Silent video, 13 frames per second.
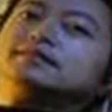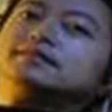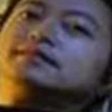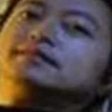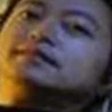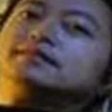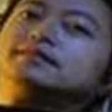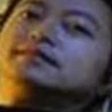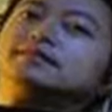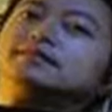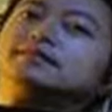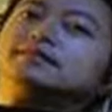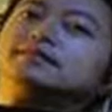
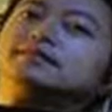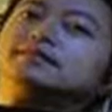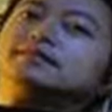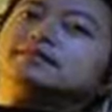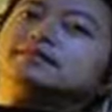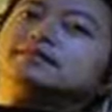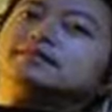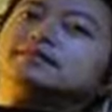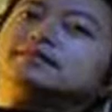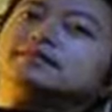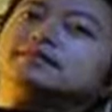No one is speaking in this clip.